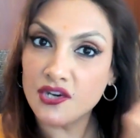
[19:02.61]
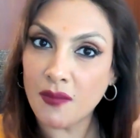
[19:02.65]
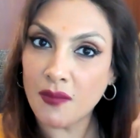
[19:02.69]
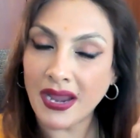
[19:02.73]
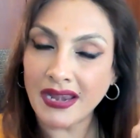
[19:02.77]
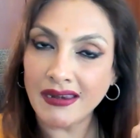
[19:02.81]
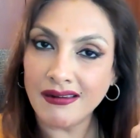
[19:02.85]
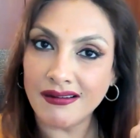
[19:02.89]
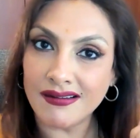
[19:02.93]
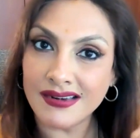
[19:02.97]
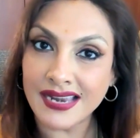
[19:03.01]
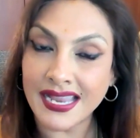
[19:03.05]
my
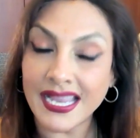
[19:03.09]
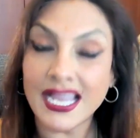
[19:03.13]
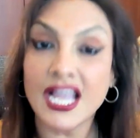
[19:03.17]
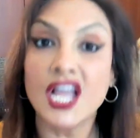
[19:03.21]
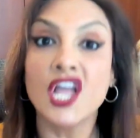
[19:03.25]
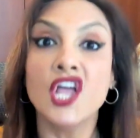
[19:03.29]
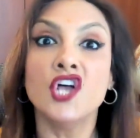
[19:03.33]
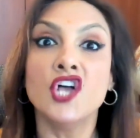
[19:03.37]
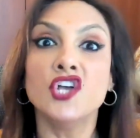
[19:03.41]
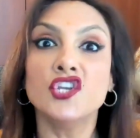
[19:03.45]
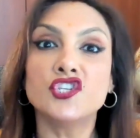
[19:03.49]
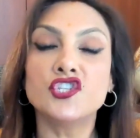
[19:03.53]
learning
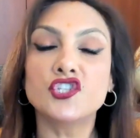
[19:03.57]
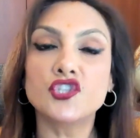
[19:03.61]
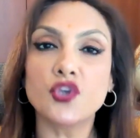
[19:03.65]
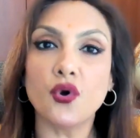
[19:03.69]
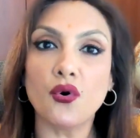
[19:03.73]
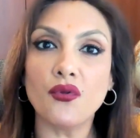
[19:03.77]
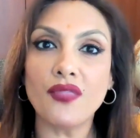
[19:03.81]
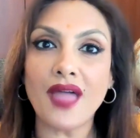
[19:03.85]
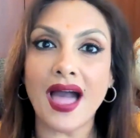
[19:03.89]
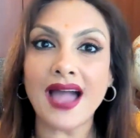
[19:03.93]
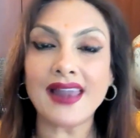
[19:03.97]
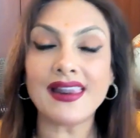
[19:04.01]

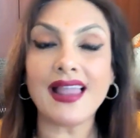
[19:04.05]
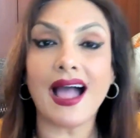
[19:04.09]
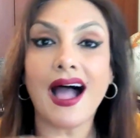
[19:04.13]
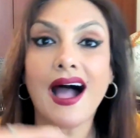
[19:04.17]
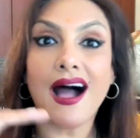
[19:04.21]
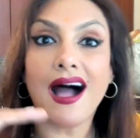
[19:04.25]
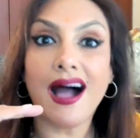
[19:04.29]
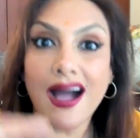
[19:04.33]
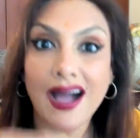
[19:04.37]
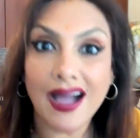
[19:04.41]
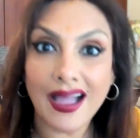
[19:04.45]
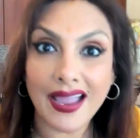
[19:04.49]
so that
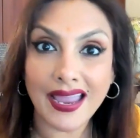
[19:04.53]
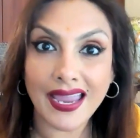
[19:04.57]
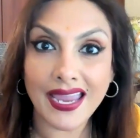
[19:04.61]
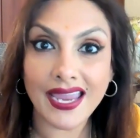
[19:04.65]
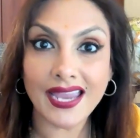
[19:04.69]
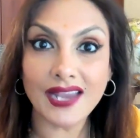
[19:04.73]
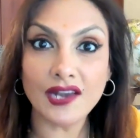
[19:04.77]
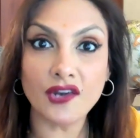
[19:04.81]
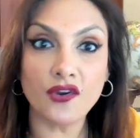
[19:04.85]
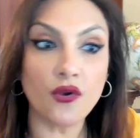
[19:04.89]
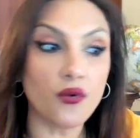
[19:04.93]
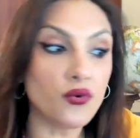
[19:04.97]

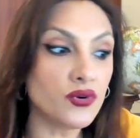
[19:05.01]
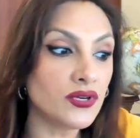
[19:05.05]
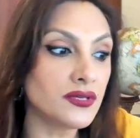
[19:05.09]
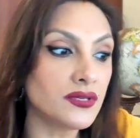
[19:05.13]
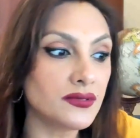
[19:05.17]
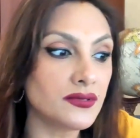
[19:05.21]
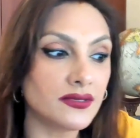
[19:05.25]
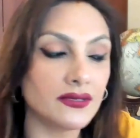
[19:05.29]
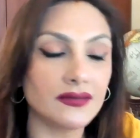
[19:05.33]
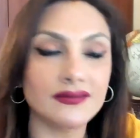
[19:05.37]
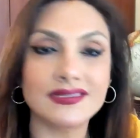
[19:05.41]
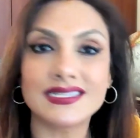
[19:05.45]
I
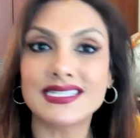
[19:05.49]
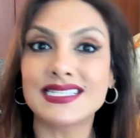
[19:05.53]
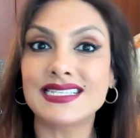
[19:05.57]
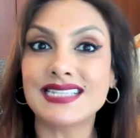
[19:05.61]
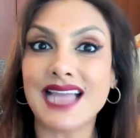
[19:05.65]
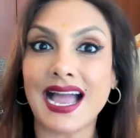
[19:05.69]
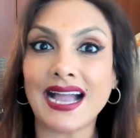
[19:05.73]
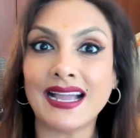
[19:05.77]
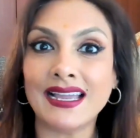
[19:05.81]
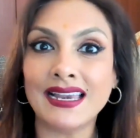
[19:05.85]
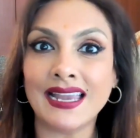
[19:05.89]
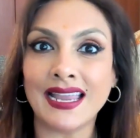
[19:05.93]
don't
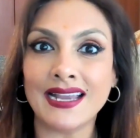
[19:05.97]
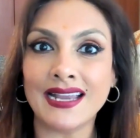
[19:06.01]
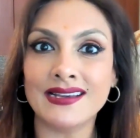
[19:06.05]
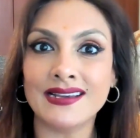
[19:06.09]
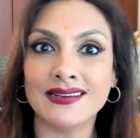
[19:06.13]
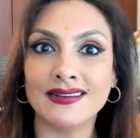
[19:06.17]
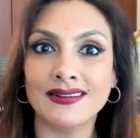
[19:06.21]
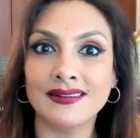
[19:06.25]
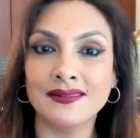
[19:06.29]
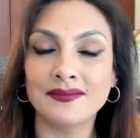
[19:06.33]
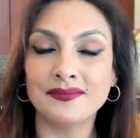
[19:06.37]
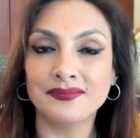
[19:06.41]

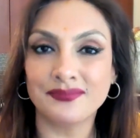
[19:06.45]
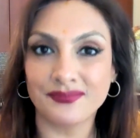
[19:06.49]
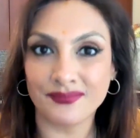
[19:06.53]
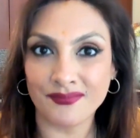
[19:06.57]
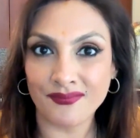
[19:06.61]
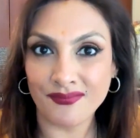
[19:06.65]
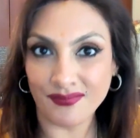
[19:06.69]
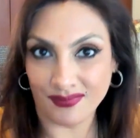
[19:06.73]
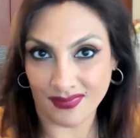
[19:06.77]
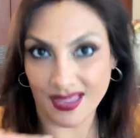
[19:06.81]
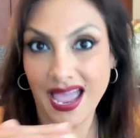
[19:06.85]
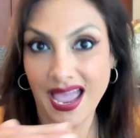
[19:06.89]
stagnate
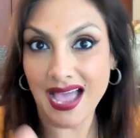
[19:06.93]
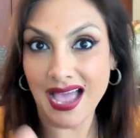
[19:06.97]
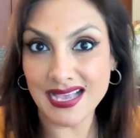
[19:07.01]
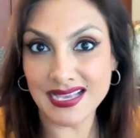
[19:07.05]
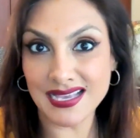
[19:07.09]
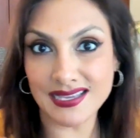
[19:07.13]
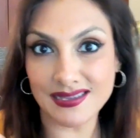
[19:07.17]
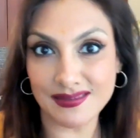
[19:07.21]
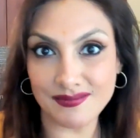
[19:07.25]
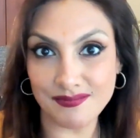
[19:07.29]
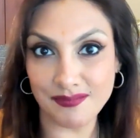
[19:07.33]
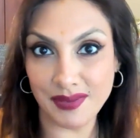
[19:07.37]

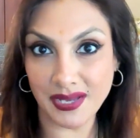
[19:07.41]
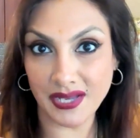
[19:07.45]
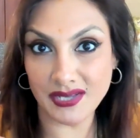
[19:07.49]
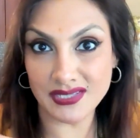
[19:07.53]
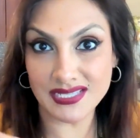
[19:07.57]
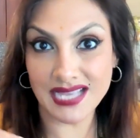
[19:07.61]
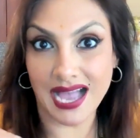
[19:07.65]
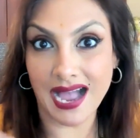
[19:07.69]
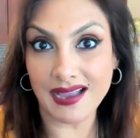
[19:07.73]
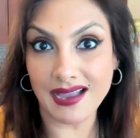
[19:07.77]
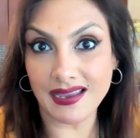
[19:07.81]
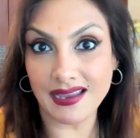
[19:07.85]

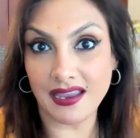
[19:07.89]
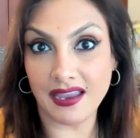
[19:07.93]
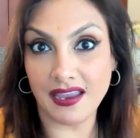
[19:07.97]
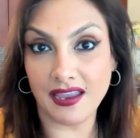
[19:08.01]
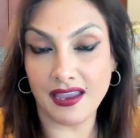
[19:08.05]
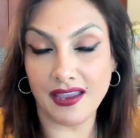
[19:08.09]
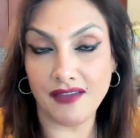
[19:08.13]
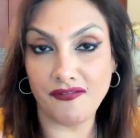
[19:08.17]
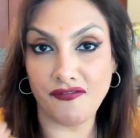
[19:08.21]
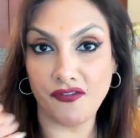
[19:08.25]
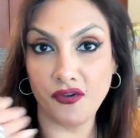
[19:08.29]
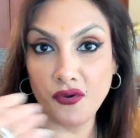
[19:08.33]
Because
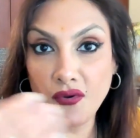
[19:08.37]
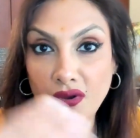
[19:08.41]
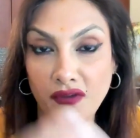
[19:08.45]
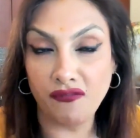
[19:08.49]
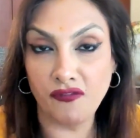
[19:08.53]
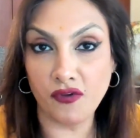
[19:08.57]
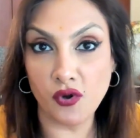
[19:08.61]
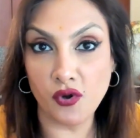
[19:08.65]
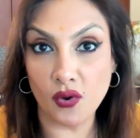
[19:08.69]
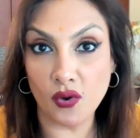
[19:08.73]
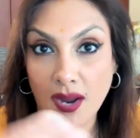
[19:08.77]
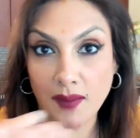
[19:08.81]
if
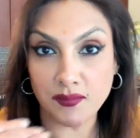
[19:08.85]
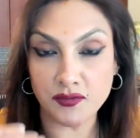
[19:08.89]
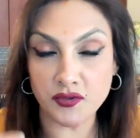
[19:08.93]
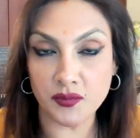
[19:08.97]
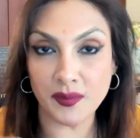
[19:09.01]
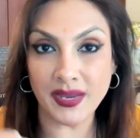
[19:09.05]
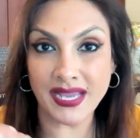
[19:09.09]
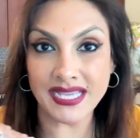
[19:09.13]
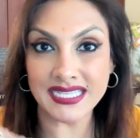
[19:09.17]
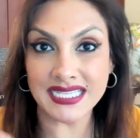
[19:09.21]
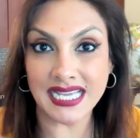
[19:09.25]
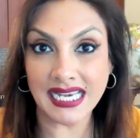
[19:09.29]
you look up to
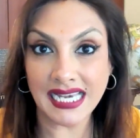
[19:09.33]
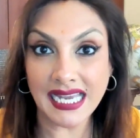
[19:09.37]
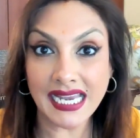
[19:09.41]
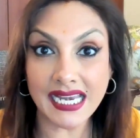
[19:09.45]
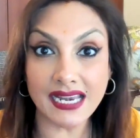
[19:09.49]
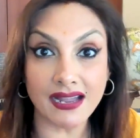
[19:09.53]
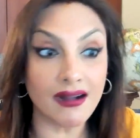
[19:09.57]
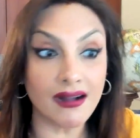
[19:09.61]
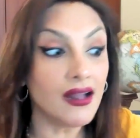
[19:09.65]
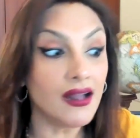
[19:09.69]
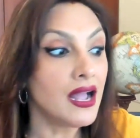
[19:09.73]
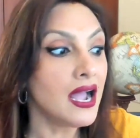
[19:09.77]
me as a
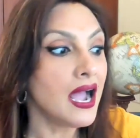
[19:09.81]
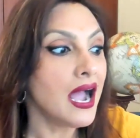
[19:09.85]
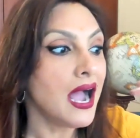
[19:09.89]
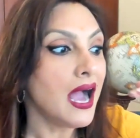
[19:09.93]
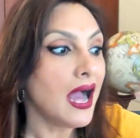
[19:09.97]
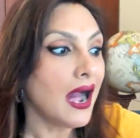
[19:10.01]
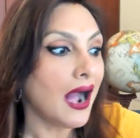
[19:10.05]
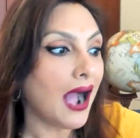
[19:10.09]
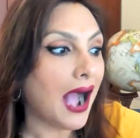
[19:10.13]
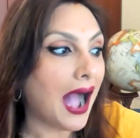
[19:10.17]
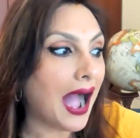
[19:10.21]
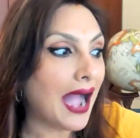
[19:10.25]
leader,
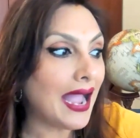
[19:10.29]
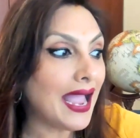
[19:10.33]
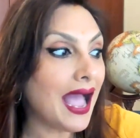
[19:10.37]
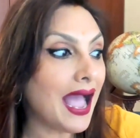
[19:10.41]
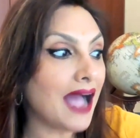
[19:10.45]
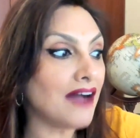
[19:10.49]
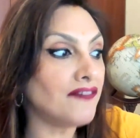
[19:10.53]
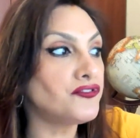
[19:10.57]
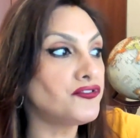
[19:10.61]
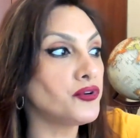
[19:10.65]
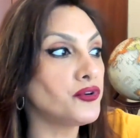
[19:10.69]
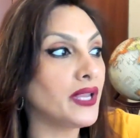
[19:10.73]
I
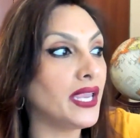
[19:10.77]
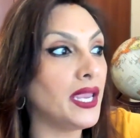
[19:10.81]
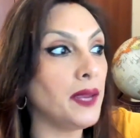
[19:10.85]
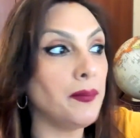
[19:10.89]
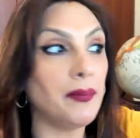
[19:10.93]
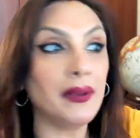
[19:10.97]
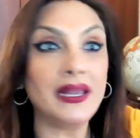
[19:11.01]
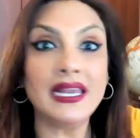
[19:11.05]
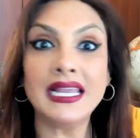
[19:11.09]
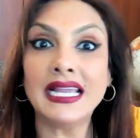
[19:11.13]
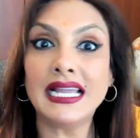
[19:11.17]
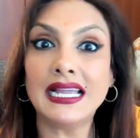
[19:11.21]
have to
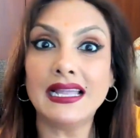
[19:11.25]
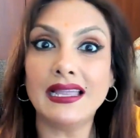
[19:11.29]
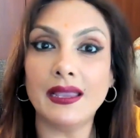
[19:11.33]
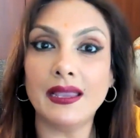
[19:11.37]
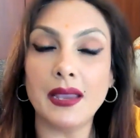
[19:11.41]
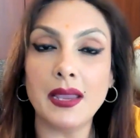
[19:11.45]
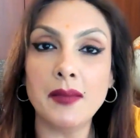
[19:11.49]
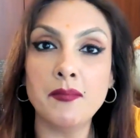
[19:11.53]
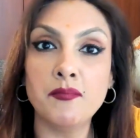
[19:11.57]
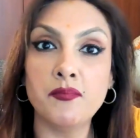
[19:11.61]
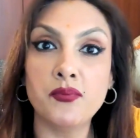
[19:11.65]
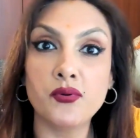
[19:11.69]
keep
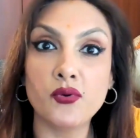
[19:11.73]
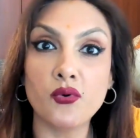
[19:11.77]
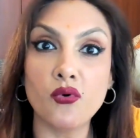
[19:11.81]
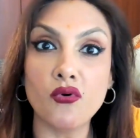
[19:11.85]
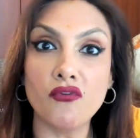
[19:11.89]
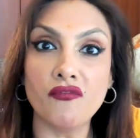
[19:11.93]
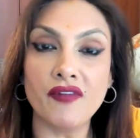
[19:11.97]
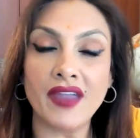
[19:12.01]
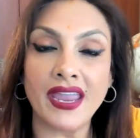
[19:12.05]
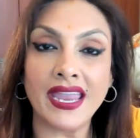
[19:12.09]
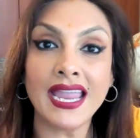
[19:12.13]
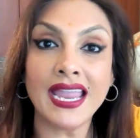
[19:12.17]

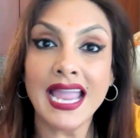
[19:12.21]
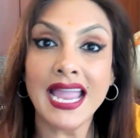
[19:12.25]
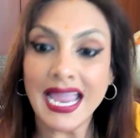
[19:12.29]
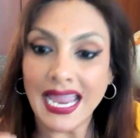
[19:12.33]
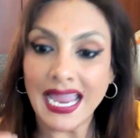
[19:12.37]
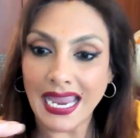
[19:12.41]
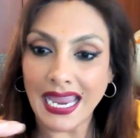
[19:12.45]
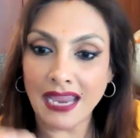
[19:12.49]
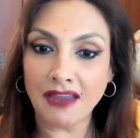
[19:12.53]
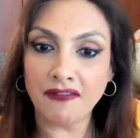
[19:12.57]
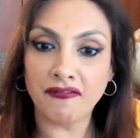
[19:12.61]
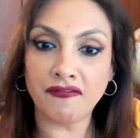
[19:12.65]
improving.
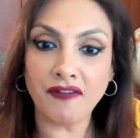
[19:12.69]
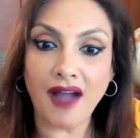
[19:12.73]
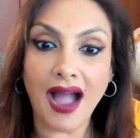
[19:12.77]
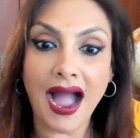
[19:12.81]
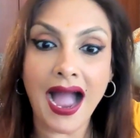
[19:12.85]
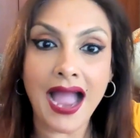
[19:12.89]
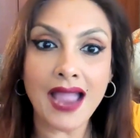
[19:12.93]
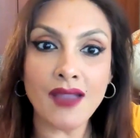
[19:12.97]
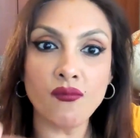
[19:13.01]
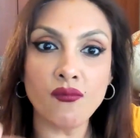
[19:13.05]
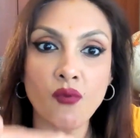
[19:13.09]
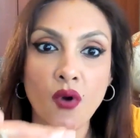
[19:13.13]
If
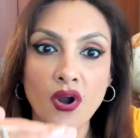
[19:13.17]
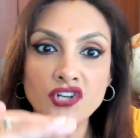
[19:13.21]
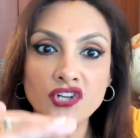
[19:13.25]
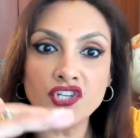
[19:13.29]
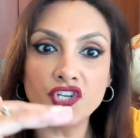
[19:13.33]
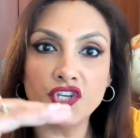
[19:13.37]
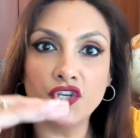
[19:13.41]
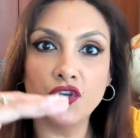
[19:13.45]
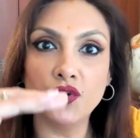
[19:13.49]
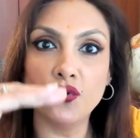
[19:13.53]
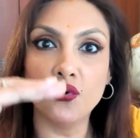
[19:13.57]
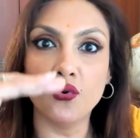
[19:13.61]
I want
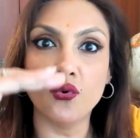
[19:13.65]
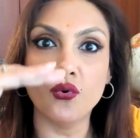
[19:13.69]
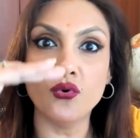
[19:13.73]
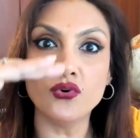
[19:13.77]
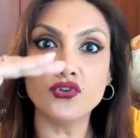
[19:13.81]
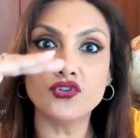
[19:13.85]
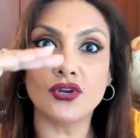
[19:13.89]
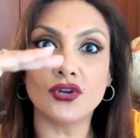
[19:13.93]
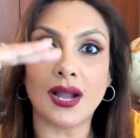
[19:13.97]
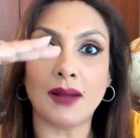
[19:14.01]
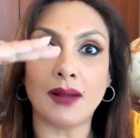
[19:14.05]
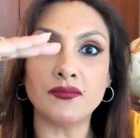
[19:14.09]

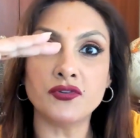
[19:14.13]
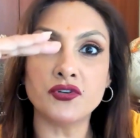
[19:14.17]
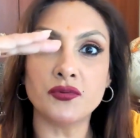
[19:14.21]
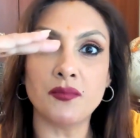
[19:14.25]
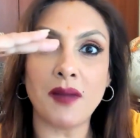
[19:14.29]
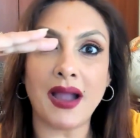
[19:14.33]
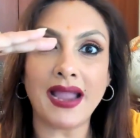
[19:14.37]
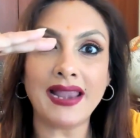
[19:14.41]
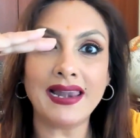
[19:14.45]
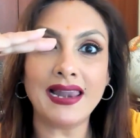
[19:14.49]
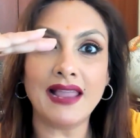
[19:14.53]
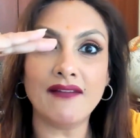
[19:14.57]
you to come to
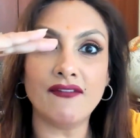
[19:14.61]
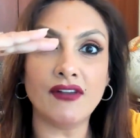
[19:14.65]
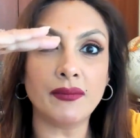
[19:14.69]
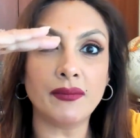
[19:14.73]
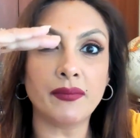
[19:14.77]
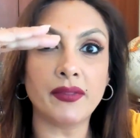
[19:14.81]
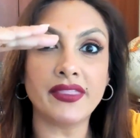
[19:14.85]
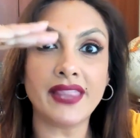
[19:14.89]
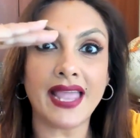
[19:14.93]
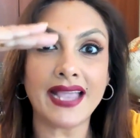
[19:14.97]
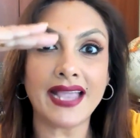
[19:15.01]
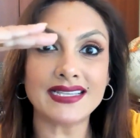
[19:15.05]
my level,
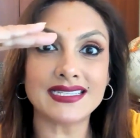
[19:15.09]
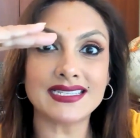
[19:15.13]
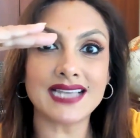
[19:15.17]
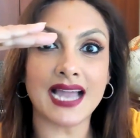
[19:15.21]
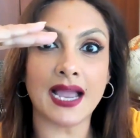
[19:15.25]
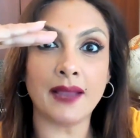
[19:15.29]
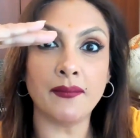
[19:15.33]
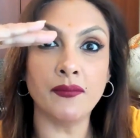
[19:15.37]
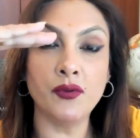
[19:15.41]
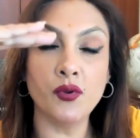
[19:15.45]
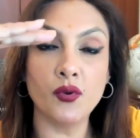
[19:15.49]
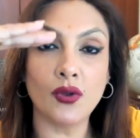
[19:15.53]
the next
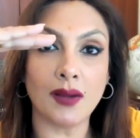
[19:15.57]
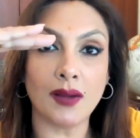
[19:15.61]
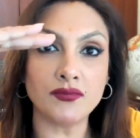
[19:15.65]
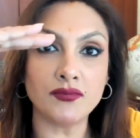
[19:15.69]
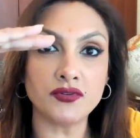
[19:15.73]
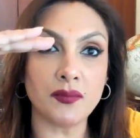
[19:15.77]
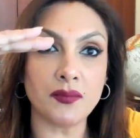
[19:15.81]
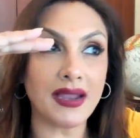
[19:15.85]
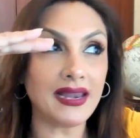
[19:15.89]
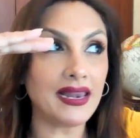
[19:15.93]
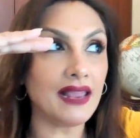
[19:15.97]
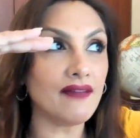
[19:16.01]
time you come
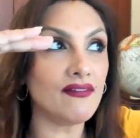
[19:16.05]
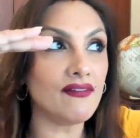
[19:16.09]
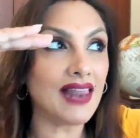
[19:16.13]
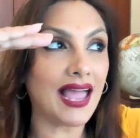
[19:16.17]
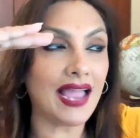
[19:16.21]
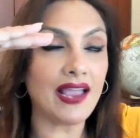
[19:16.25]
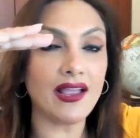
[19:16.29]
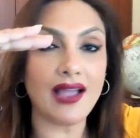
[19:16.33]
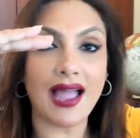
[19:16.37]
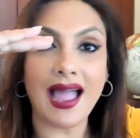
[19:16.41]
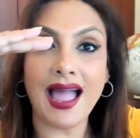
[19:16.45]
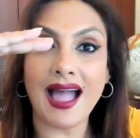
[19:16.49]
to my level,
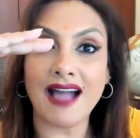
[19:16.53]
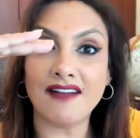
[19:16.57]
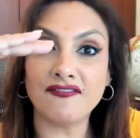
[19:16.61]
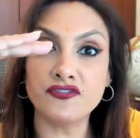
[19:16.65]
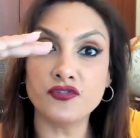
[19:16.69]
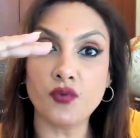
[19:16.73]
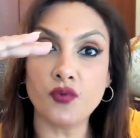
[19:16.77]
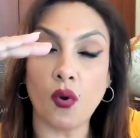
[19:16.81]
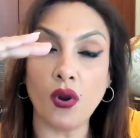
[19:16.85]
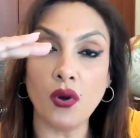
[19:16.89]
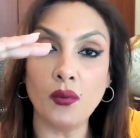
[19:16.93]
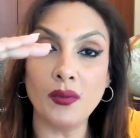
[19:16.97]
I have
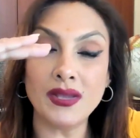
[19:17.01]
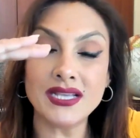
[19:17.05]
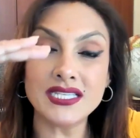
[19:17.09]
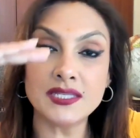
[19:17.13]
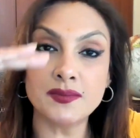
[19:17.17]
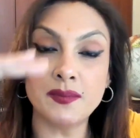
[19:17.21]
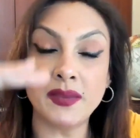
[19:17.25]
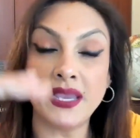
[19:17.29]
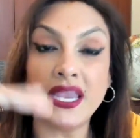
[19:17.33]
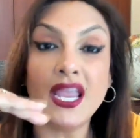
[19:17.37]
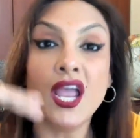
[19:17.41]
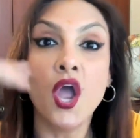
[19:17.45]
to always
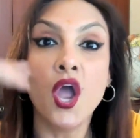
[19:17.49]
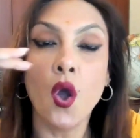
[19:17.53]
be